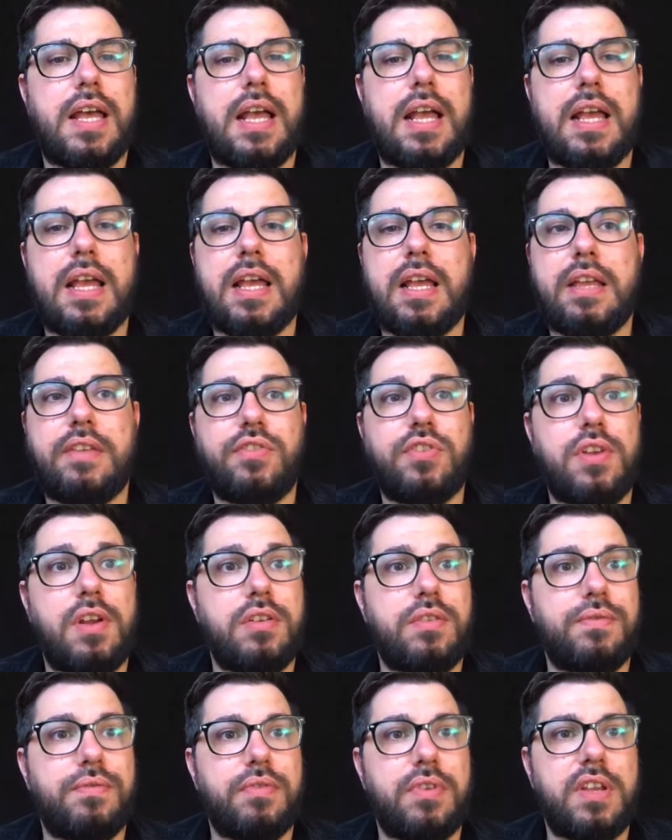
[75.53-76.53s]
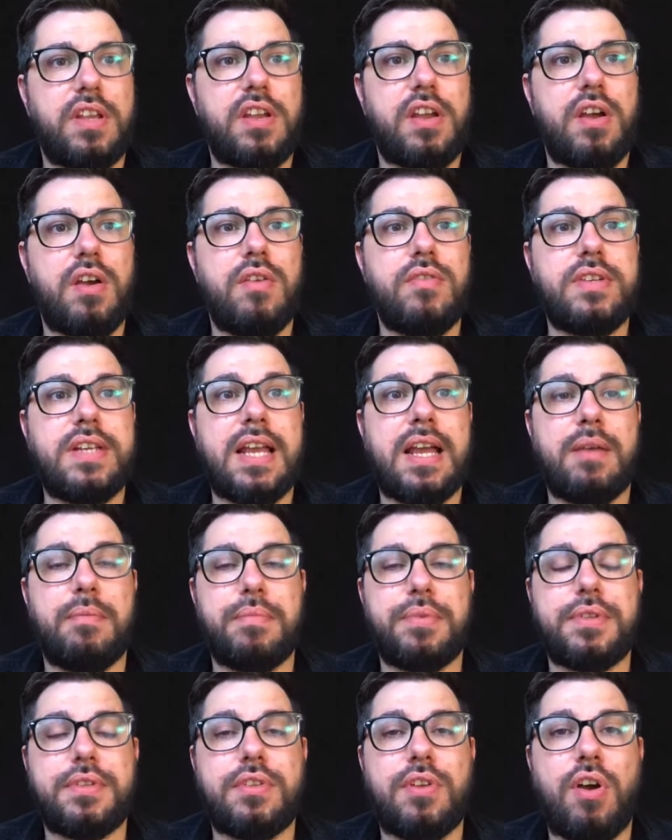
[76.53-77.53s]
If you go to
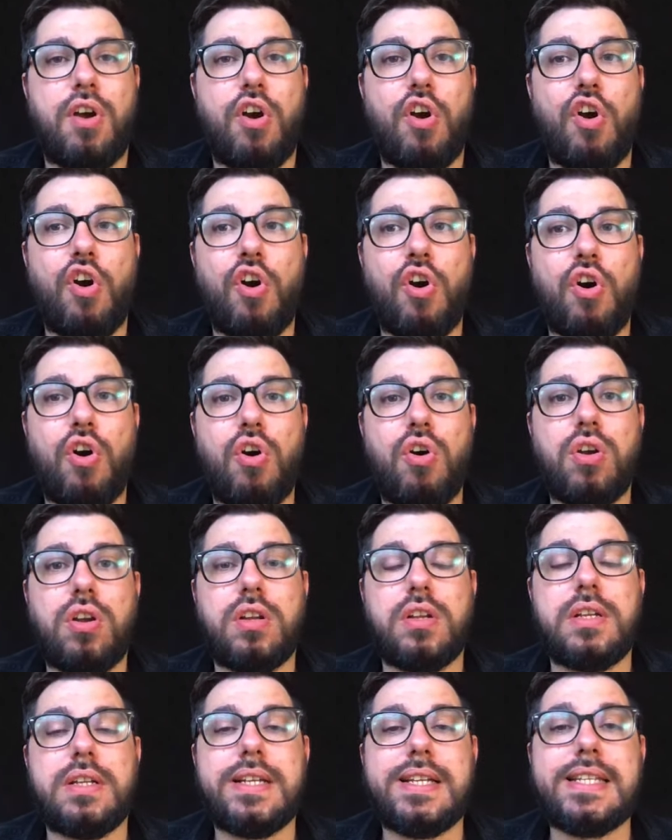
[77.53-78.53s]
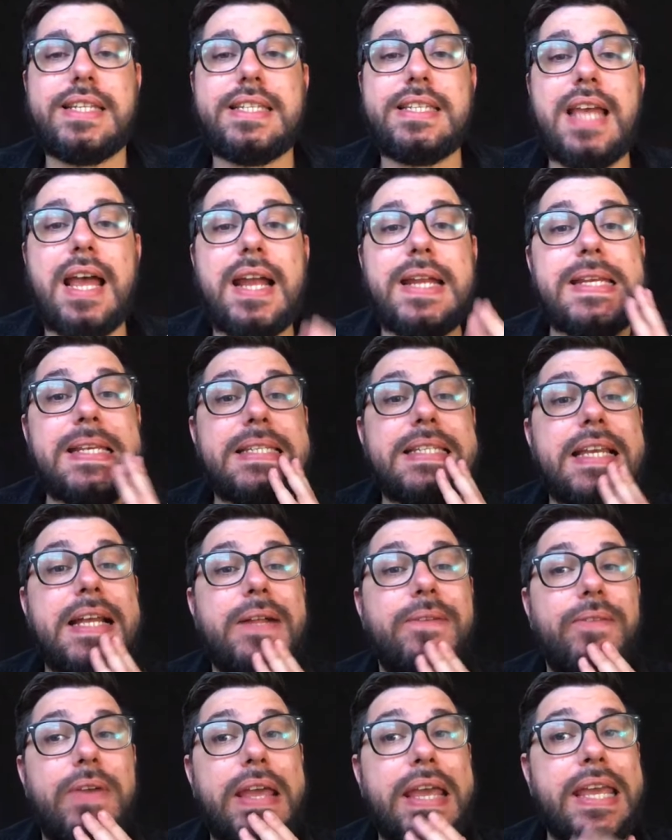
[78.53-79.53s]
freecodecamp.org, sign
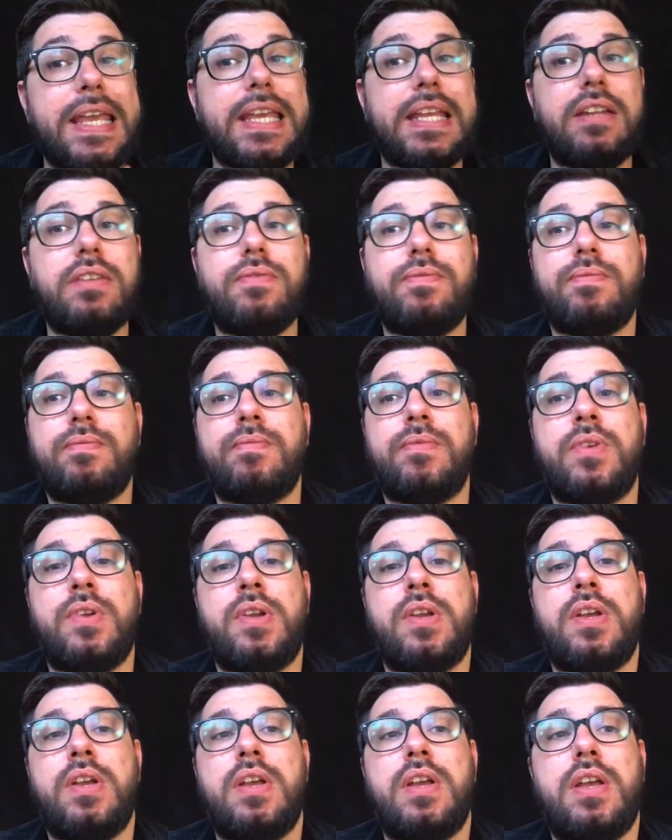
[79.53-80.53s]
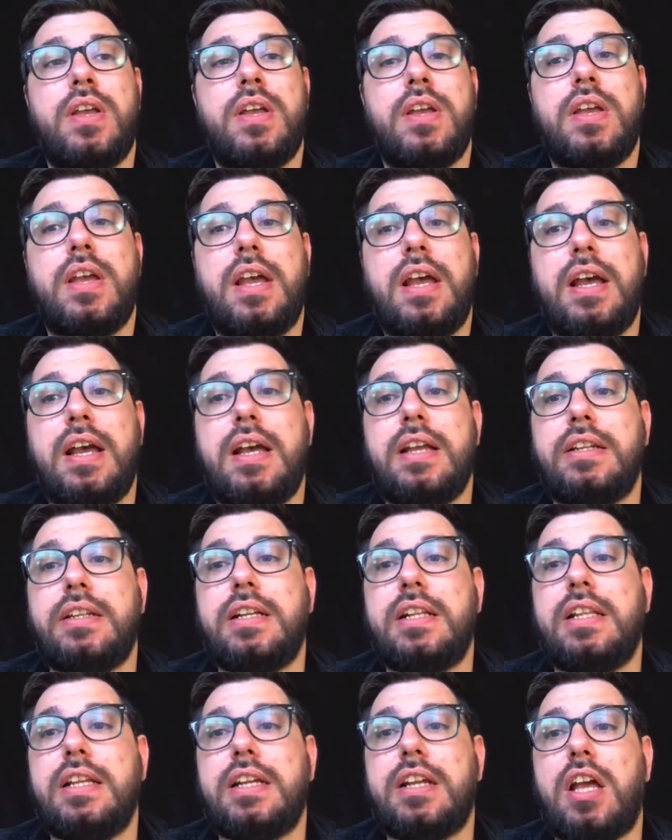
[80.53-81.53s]
yourself in and
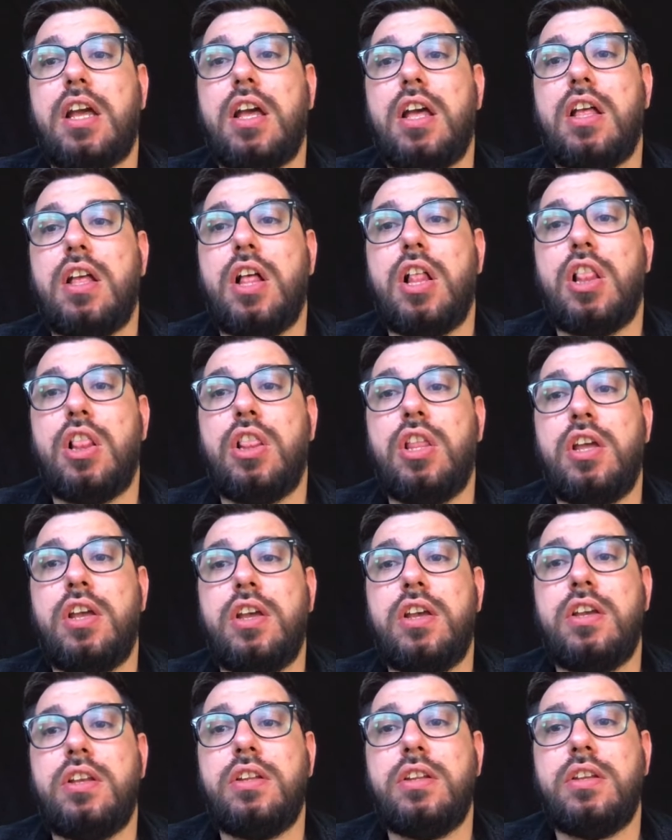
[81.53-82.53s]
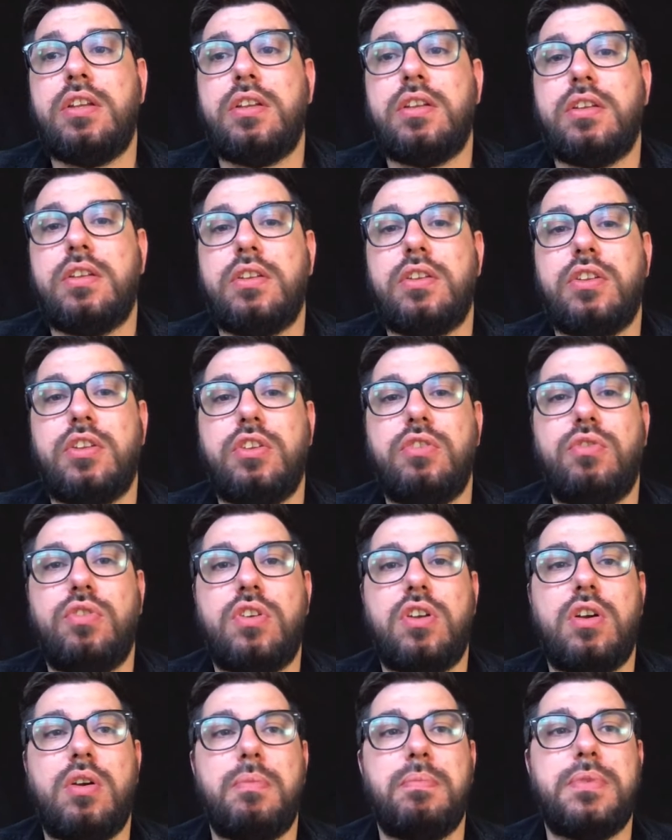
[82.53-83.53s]
click learn, you'll
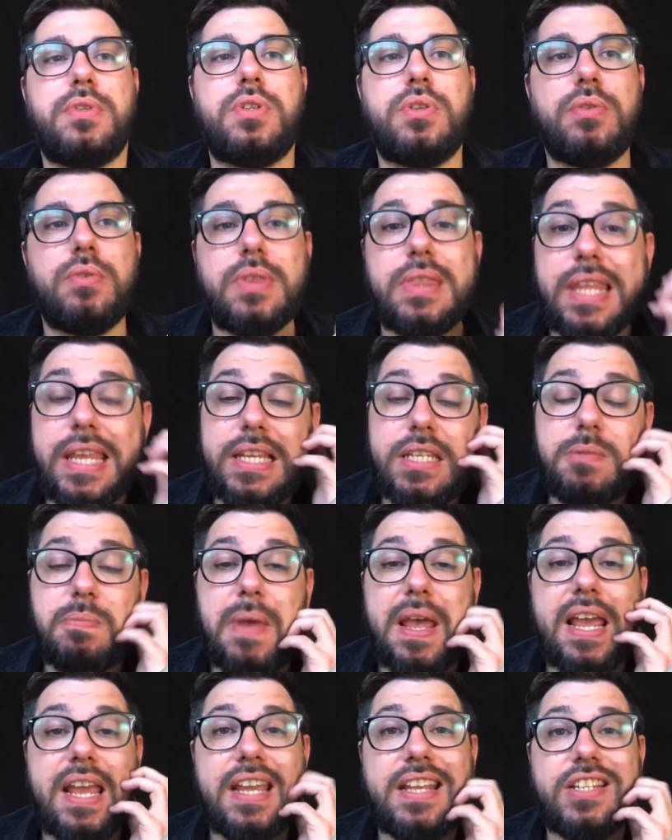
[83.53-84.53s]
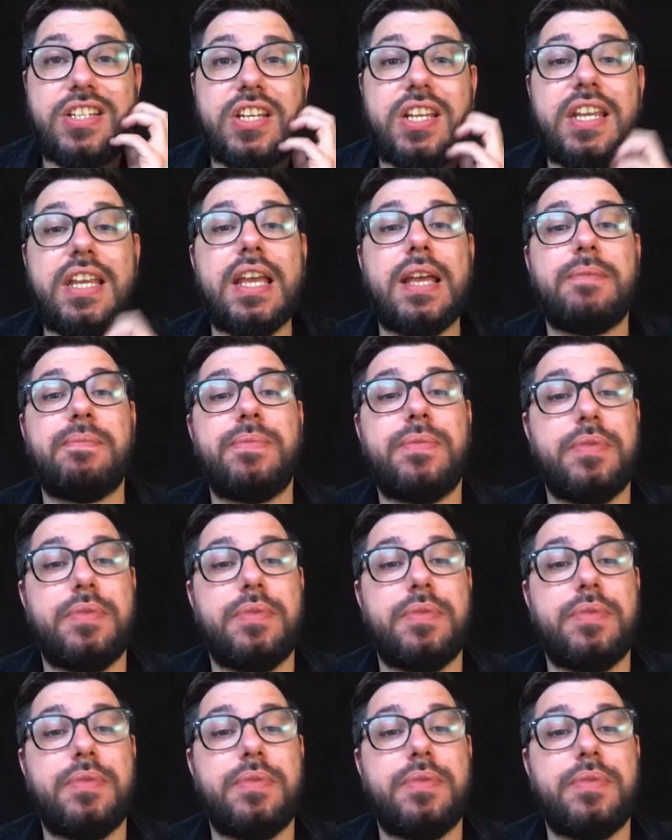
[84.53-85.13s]
come to this page here.